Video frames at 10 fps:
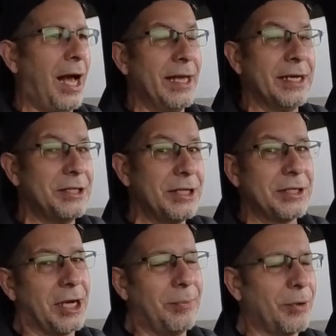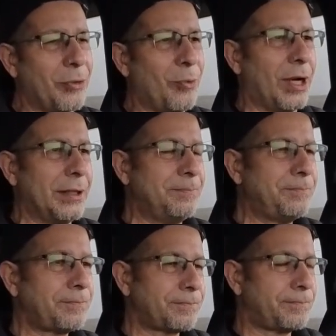And it did come with
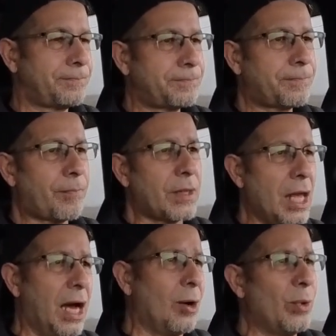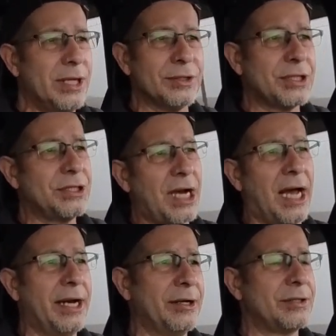one. Wheels and
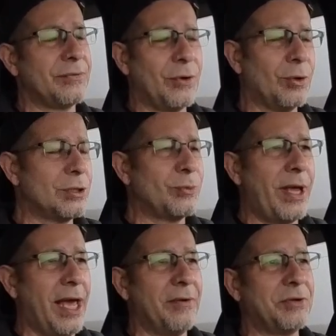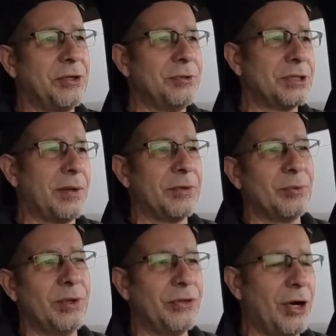tires, of course we have to do
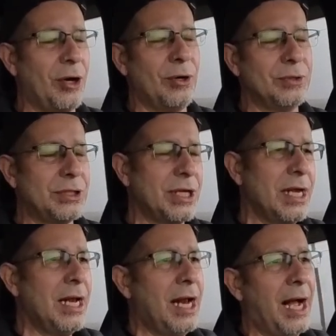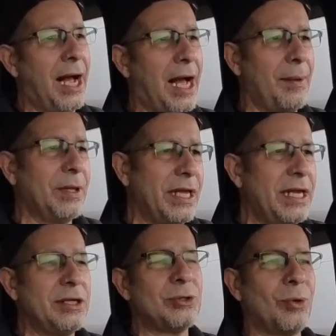something with those. I'm
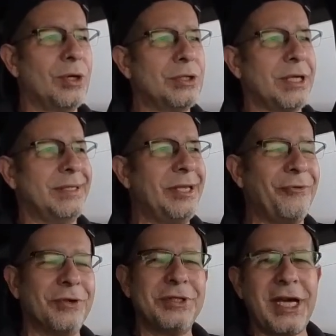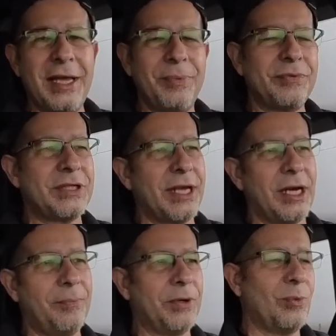leaning towards a different type of
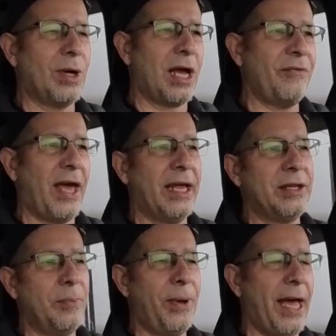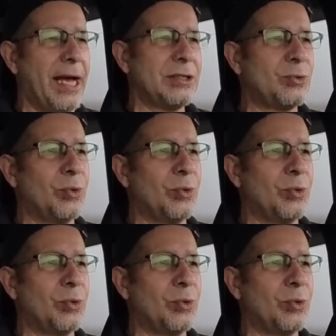setup than what I've had in the past.